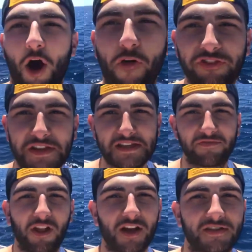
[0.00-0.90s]
Hopefully this
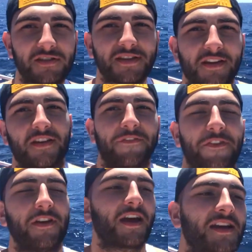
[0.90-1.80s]
vlog turns out good for
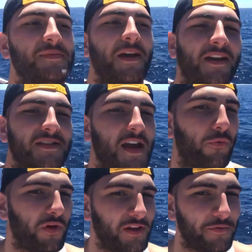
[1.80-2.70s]
you guys, man, because I
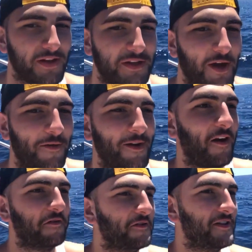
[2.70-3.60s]
really, really don't know.
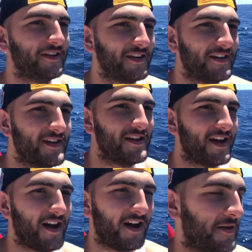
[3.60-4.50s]

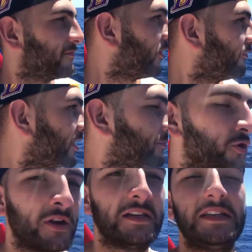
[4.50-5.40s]
Hopefully I'm doing a